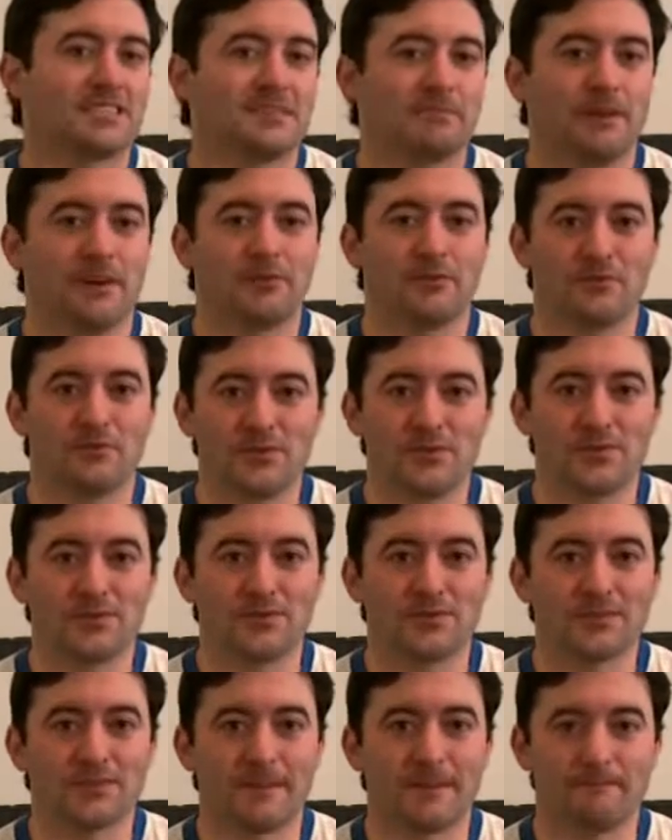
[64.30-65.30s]
to my
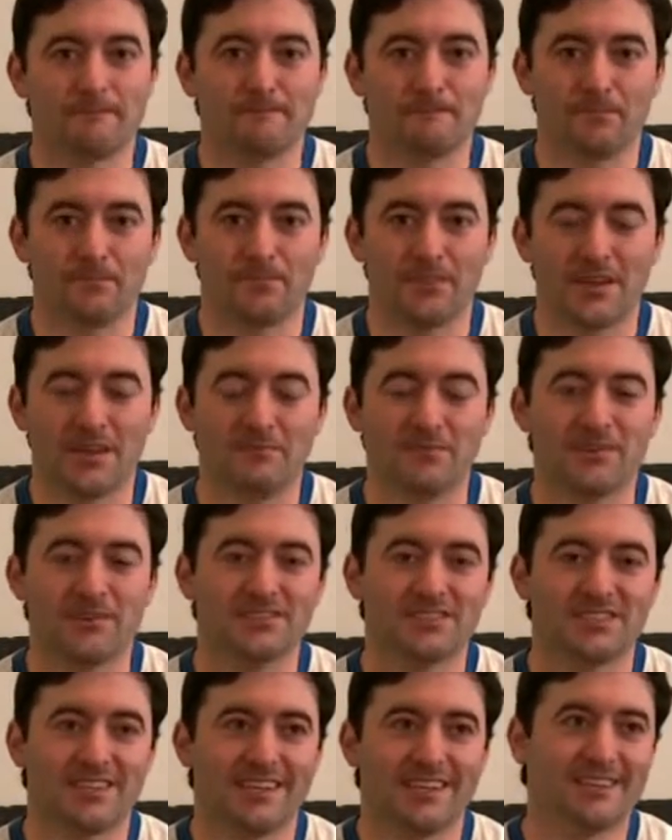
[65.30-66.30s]
reviews. That being
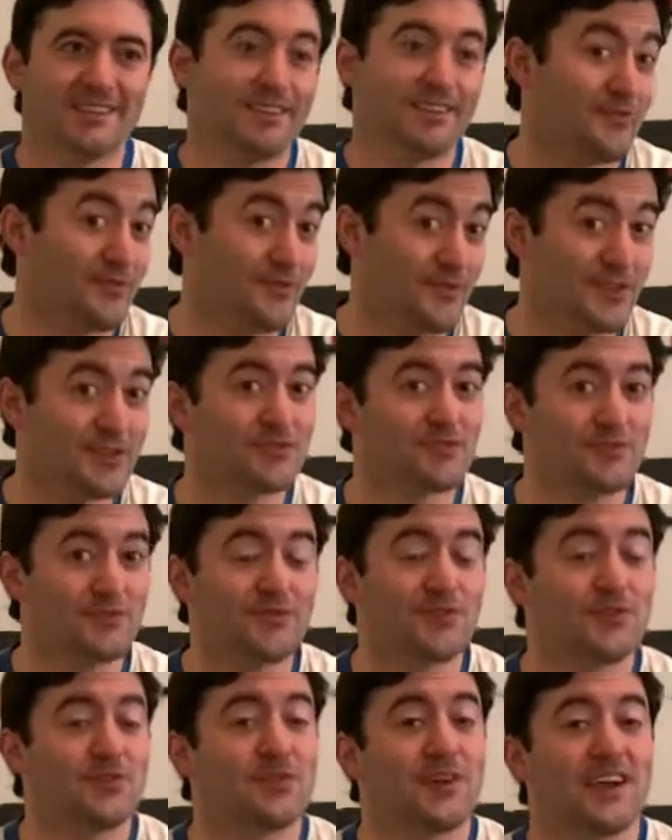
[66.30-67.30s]
said, this
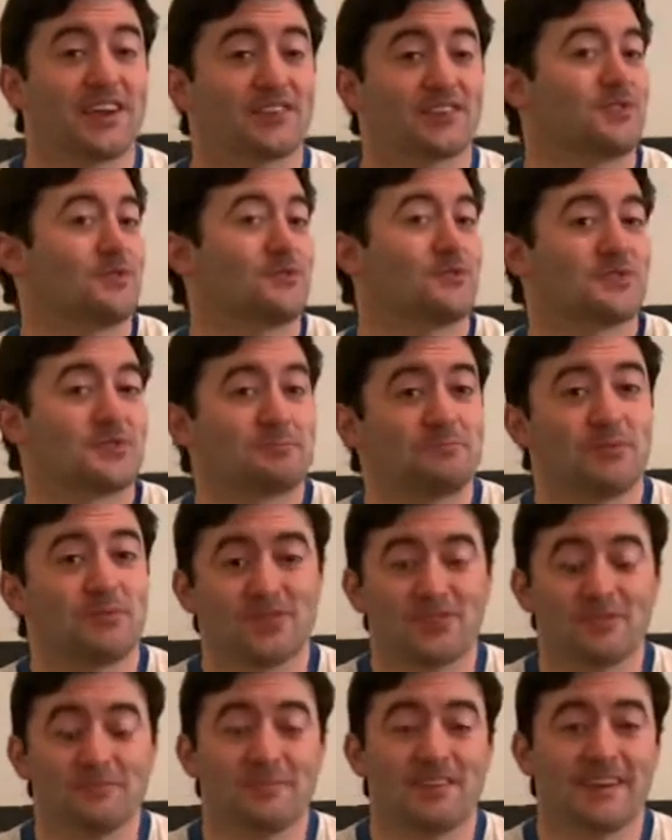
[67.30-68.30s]
review actually was
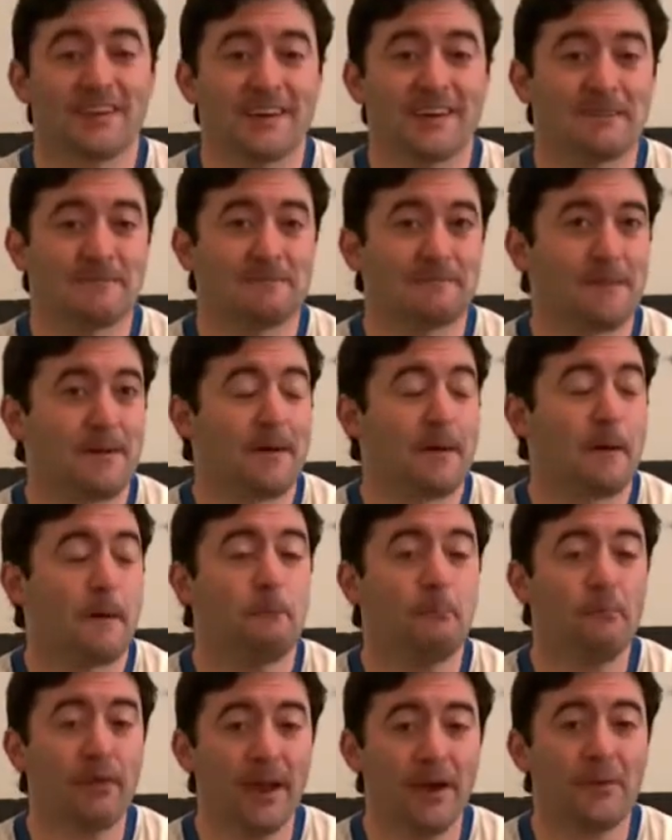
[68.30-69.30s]
supposed to be out
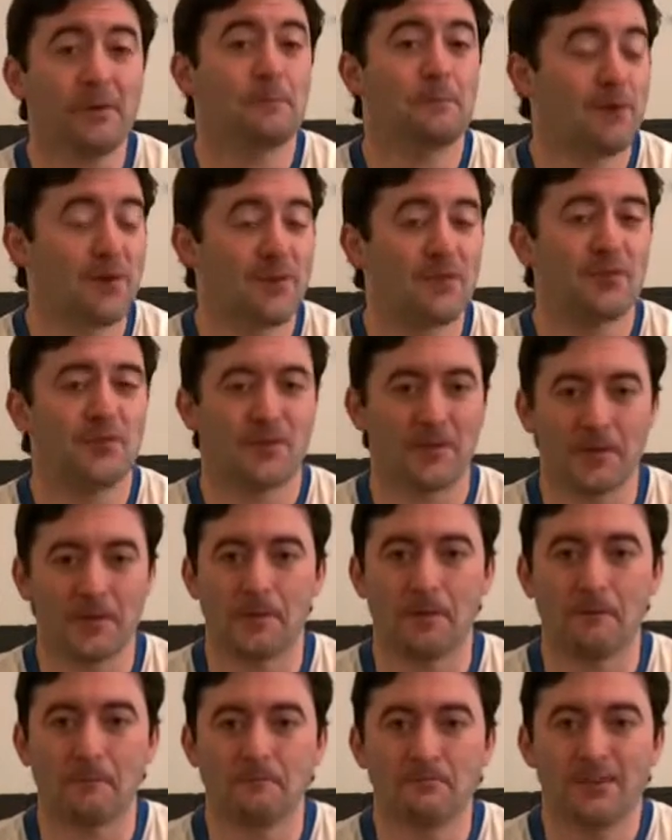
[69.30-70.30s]
about a month
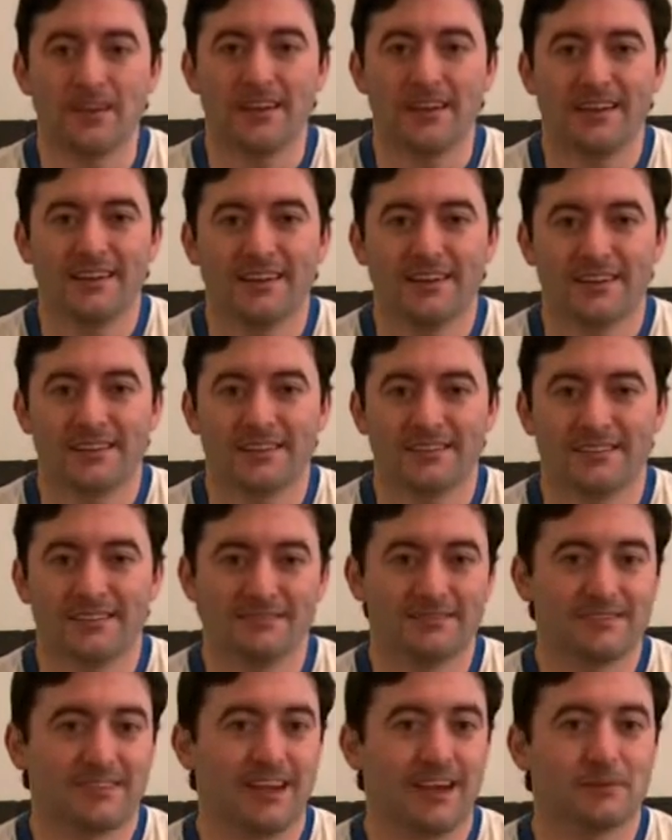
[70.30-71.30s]
ago.
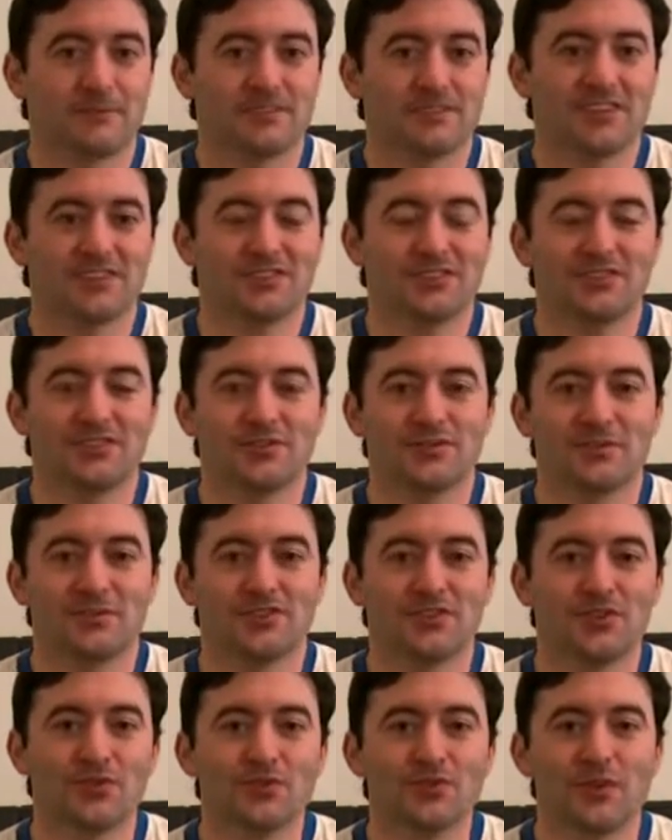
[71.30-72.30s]
I was actually doing
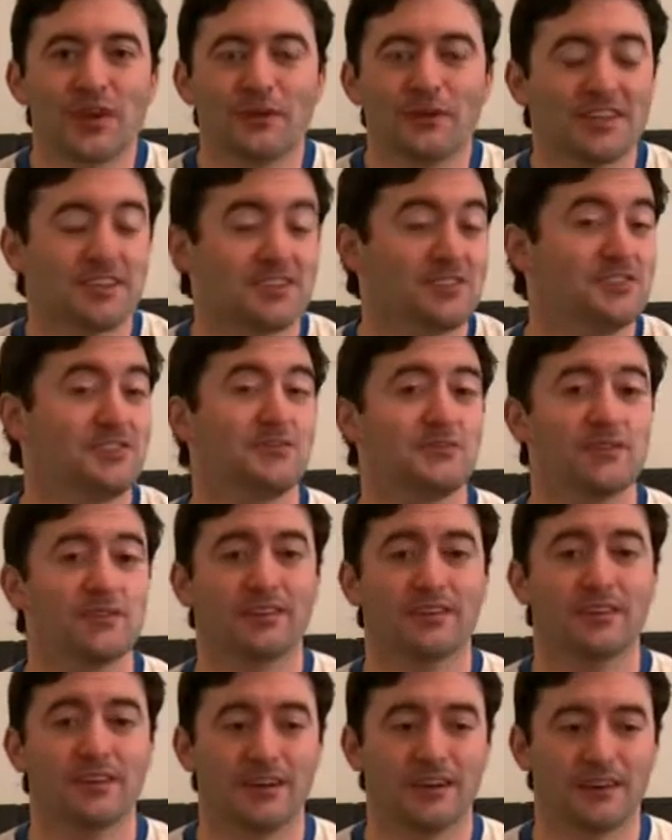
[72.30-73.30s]

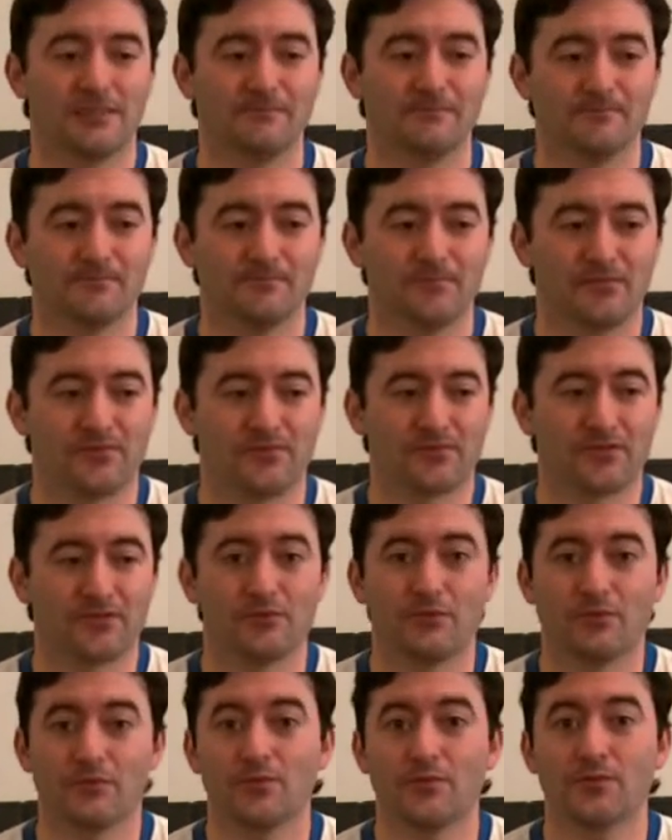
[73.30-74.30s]
the
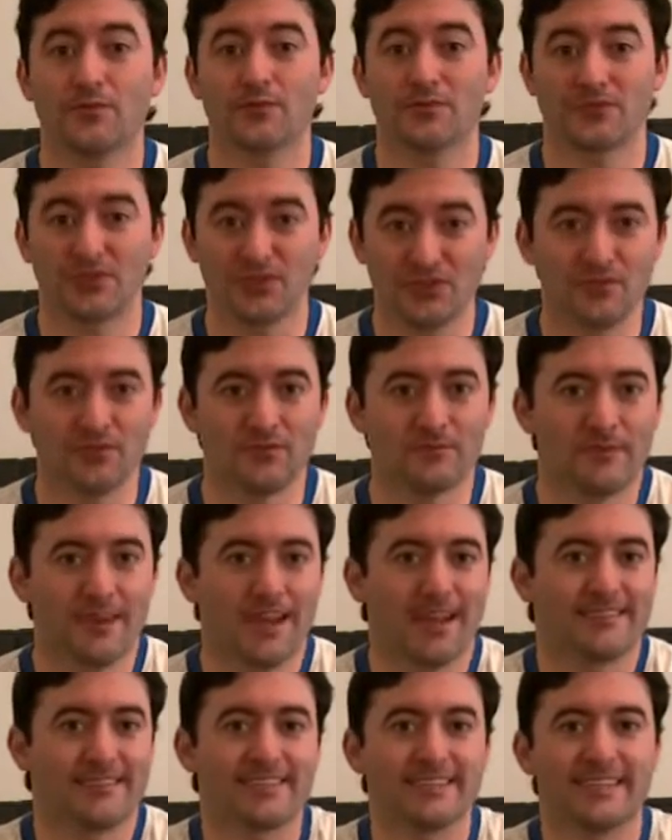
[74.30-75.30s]
review for Doom
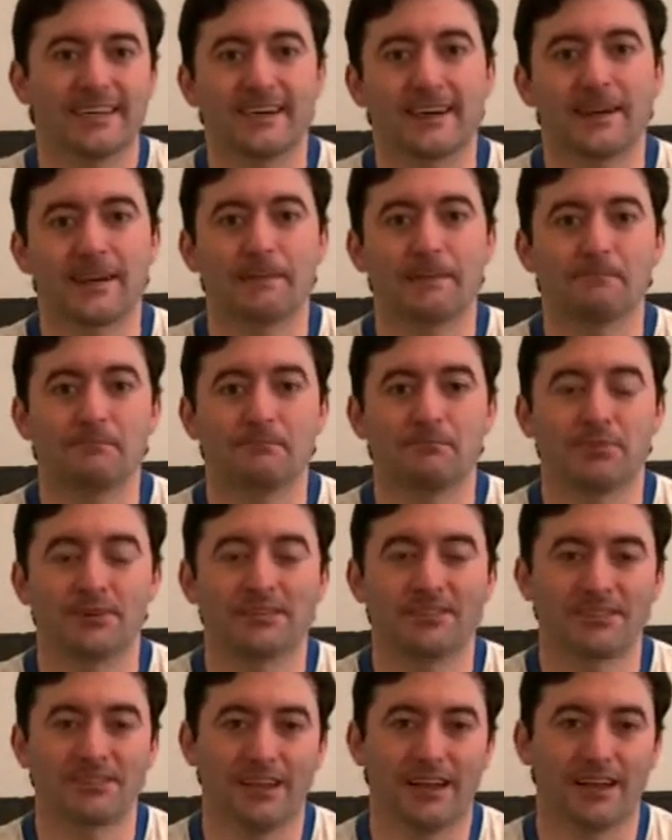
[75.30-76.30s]
at the time,
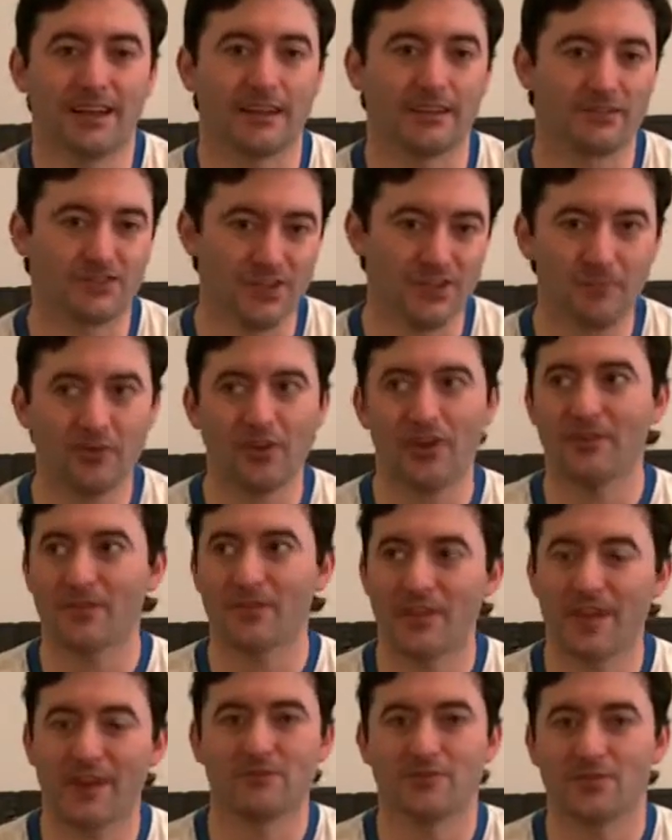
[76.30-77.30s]
but I jumped off of
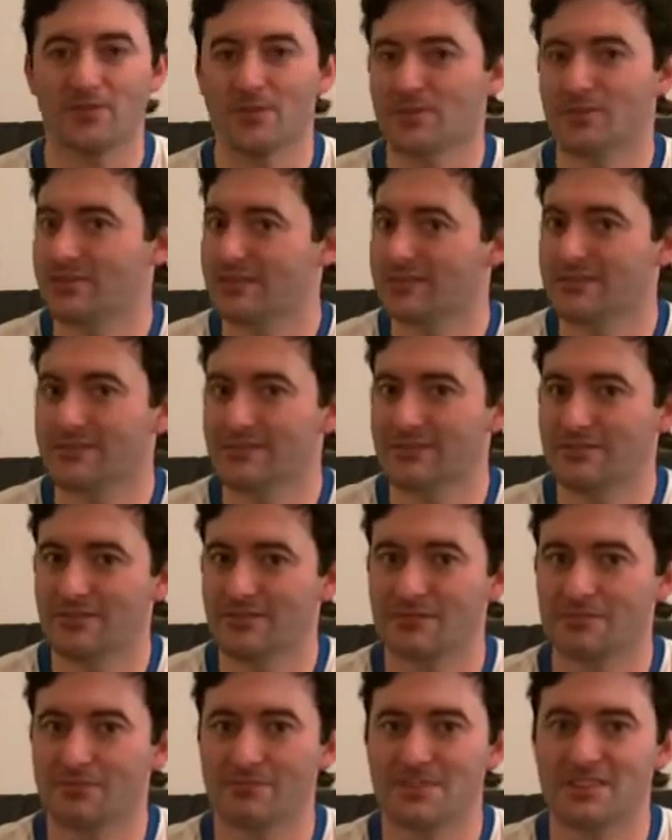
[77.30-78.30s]
that review to
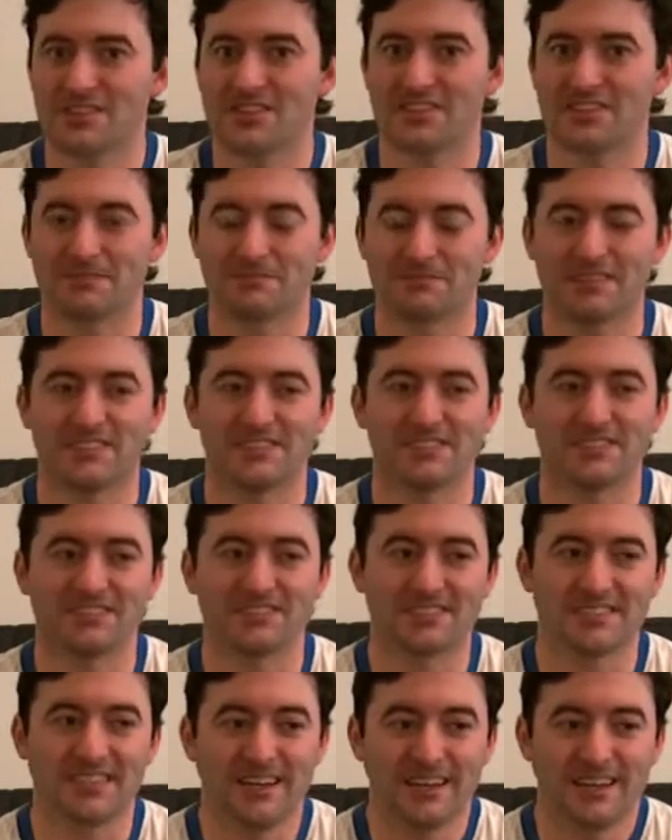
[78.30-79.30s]
do Prometheus because